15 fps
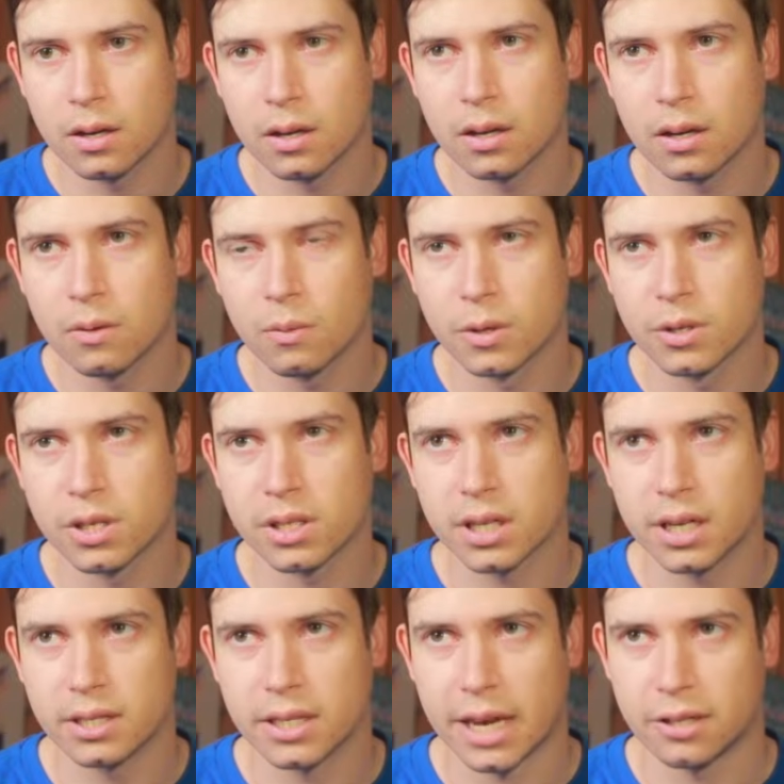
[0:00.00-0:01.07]
we're just going
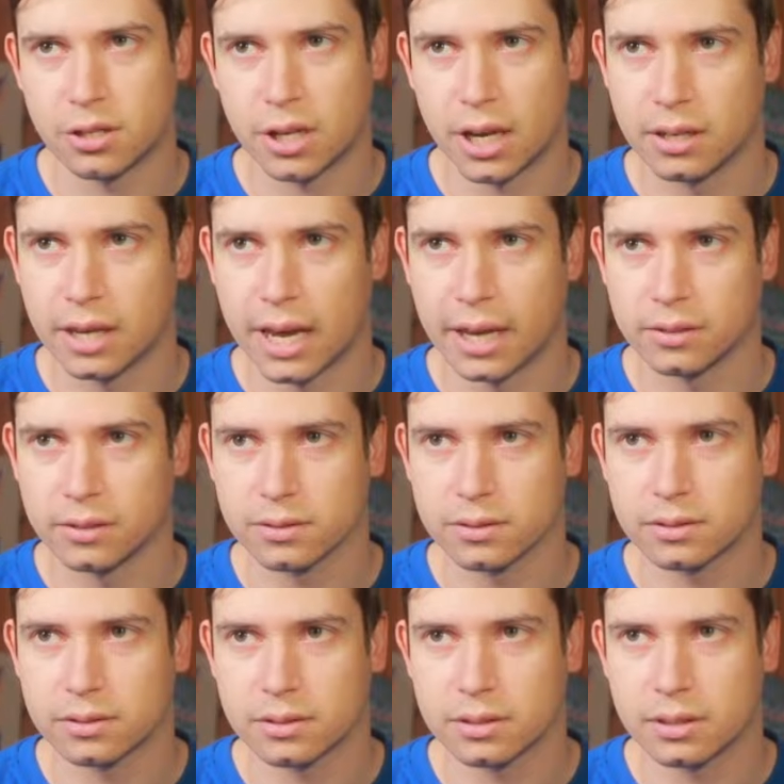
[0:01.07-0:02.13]
to take Jaden
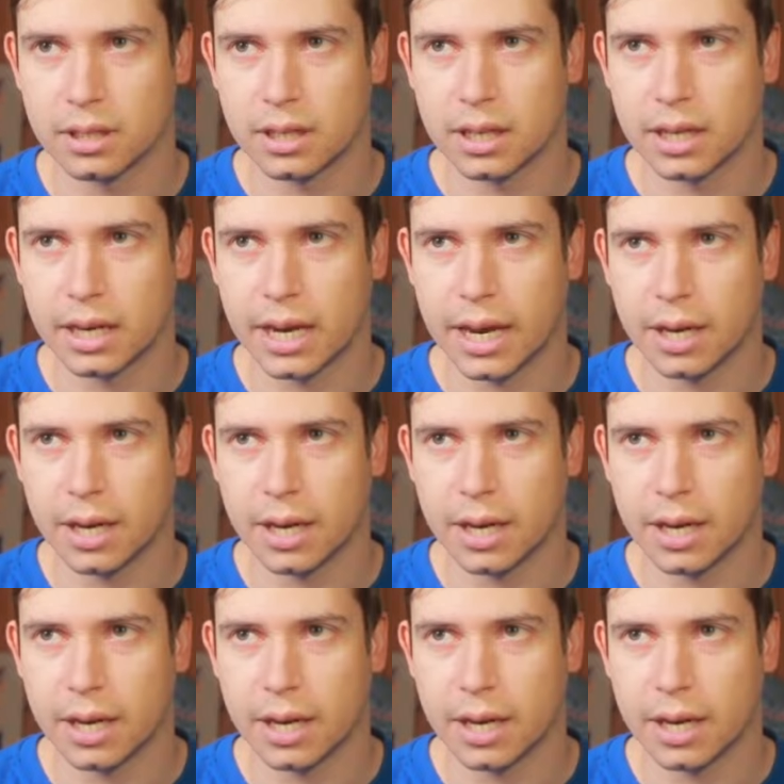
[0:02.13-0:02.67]
Daniels and